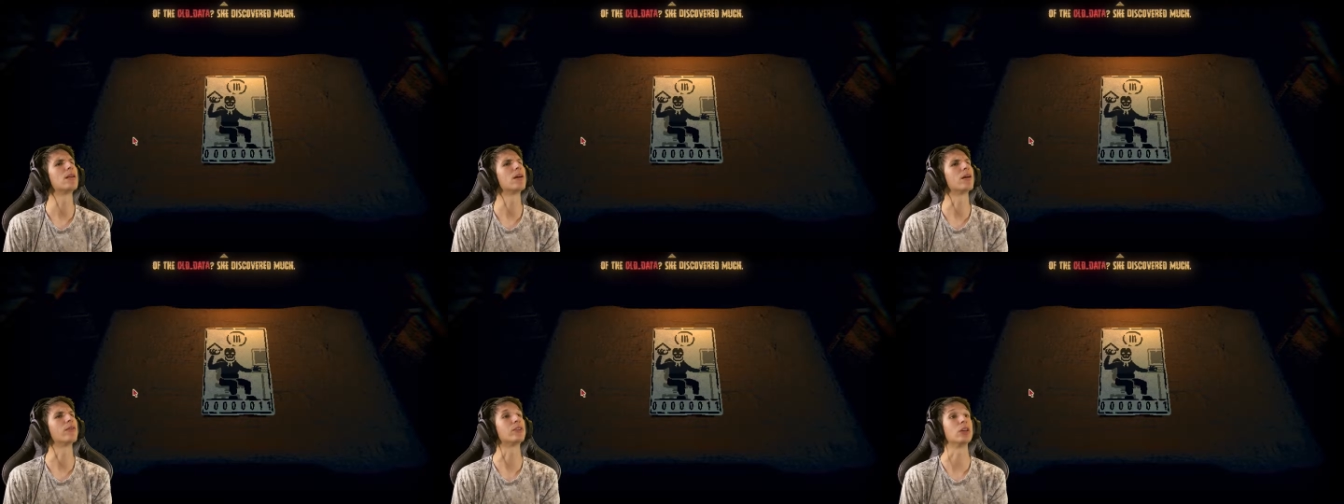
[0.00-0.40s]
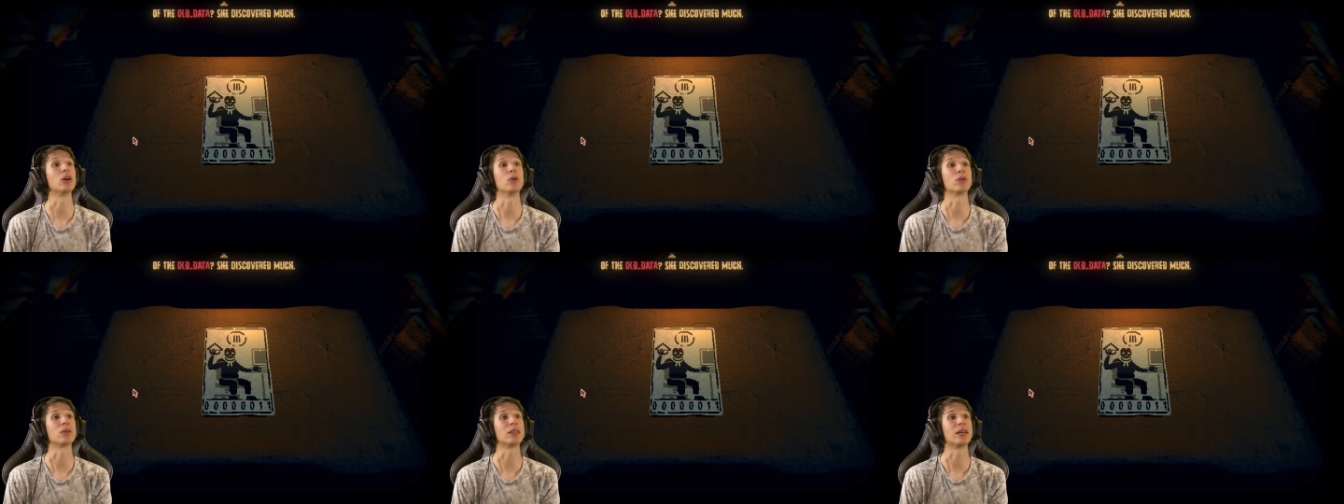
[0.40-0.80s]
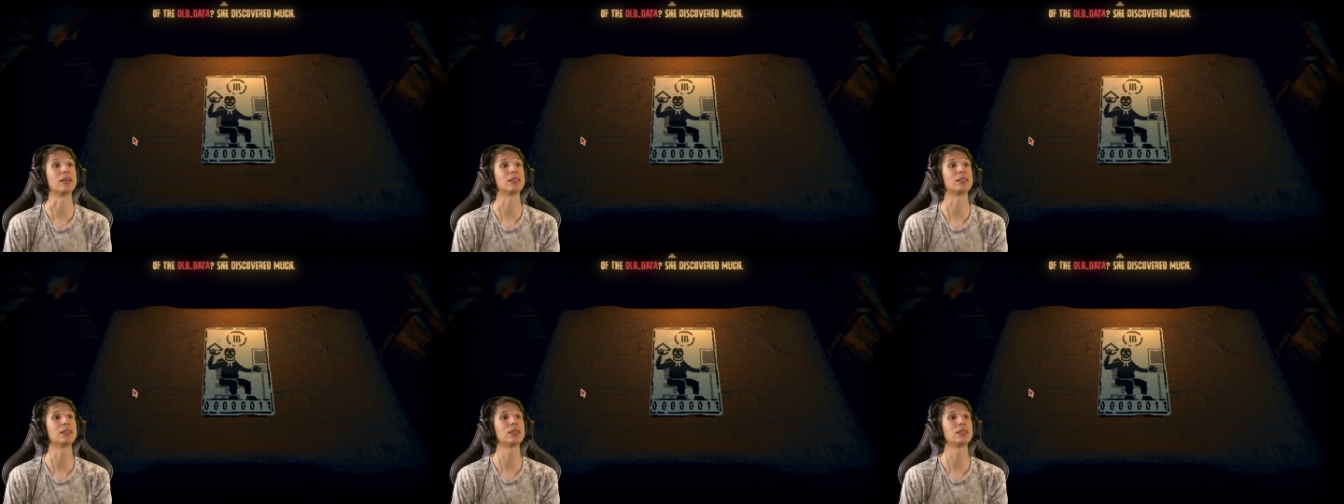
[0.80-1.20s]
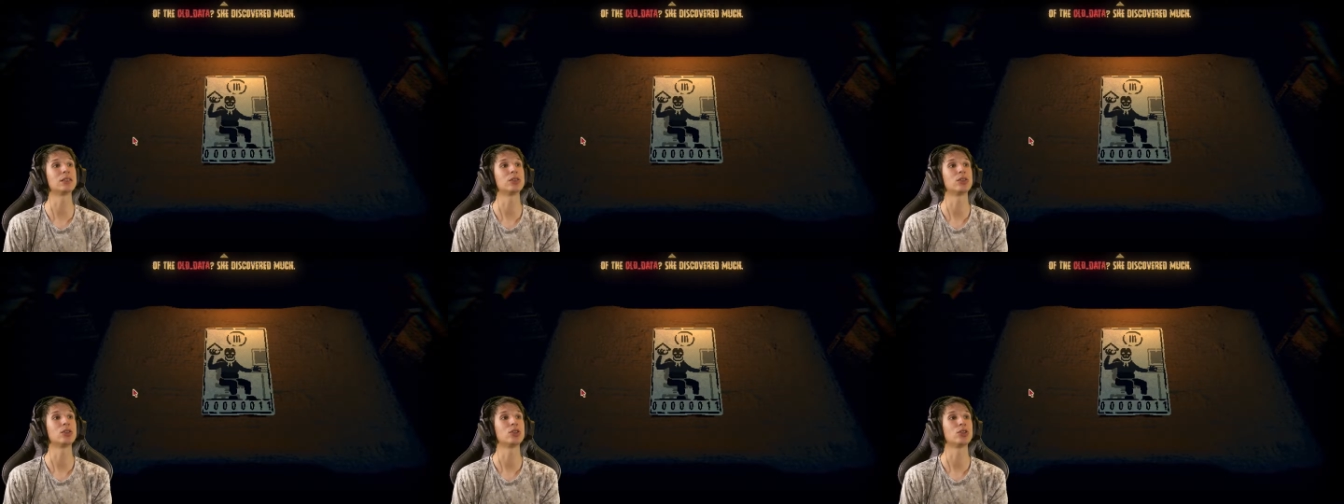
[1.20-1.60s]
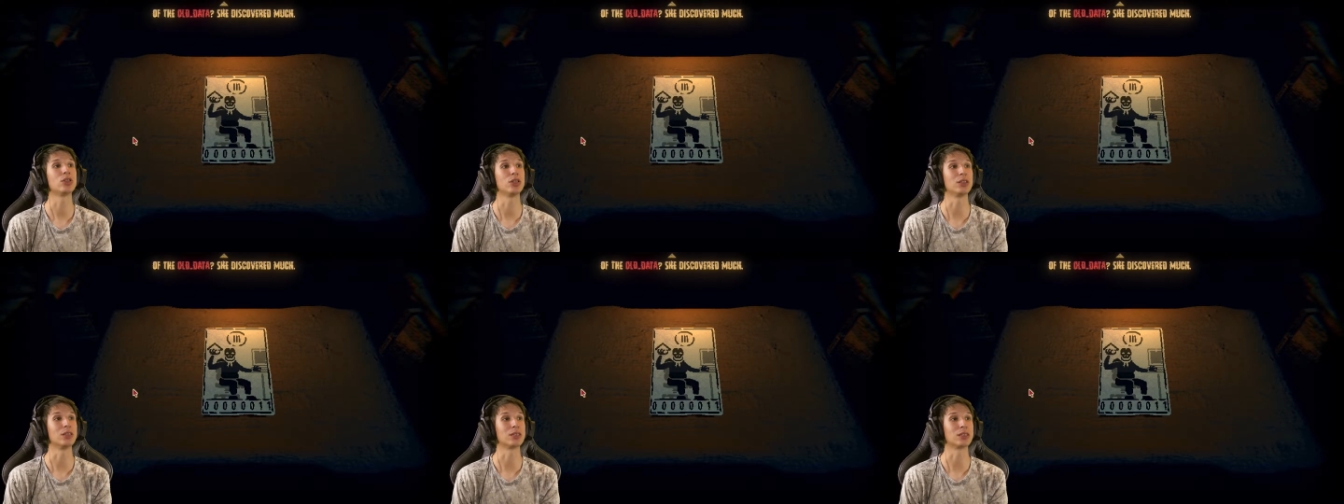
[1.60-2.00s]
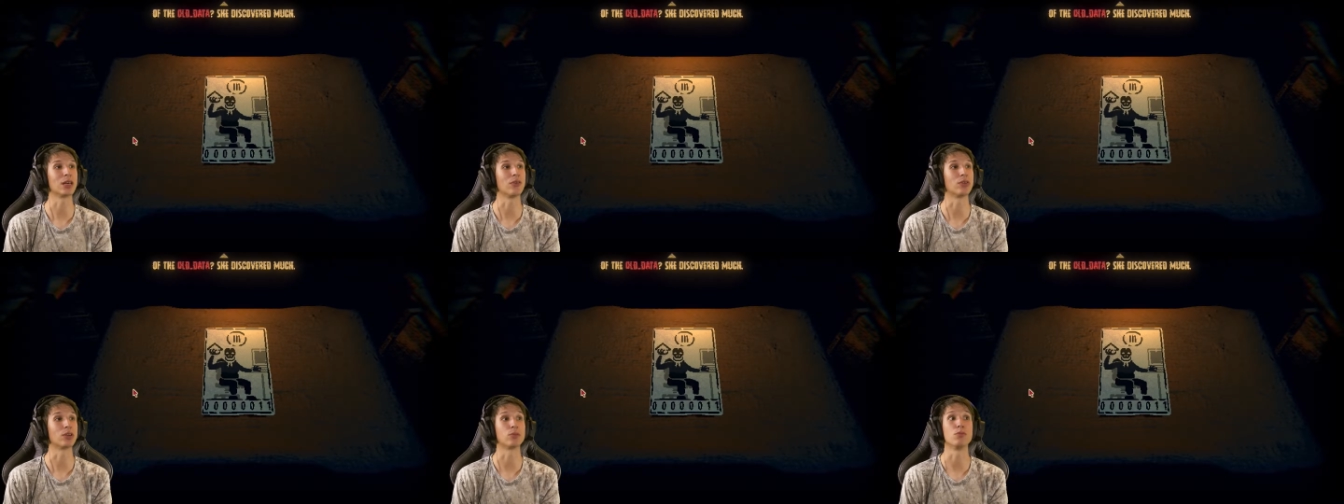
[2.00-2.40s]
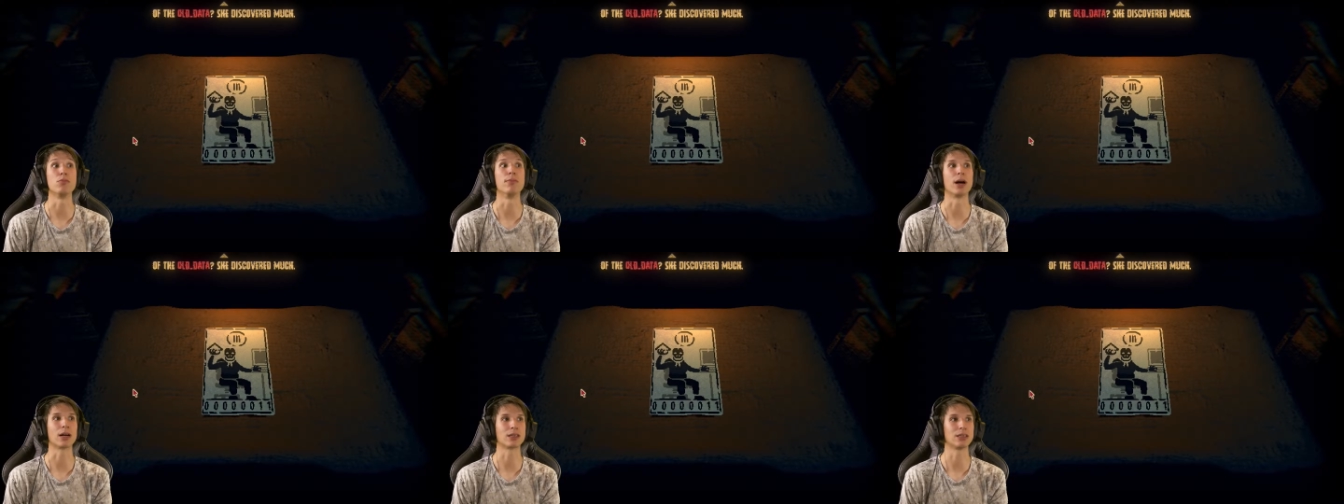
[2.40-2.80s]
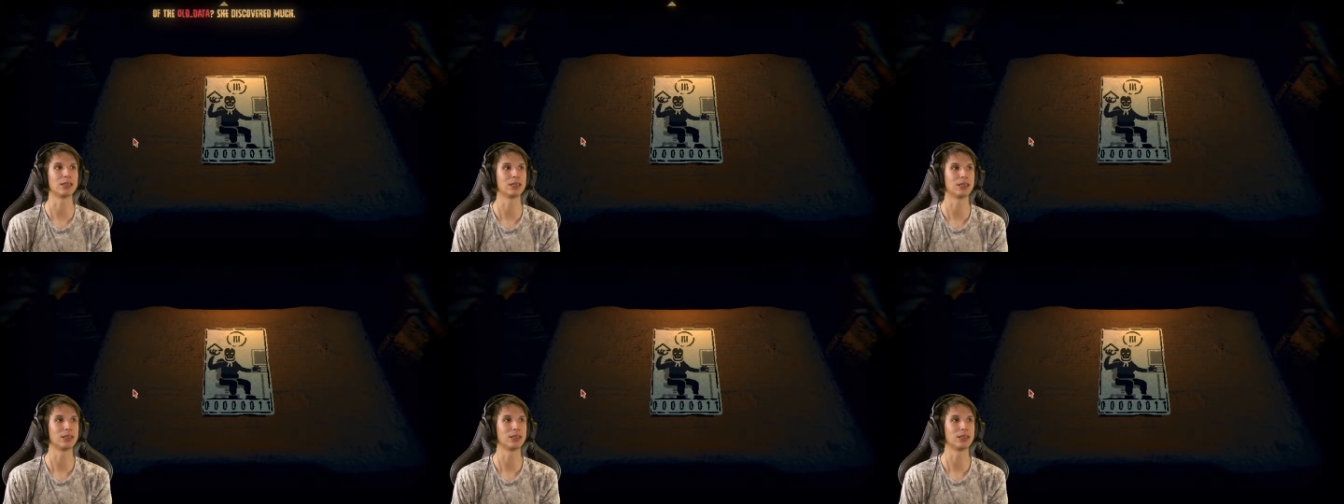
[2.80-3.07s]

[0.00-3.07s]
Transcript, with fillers: Of the old data, she discovered muck.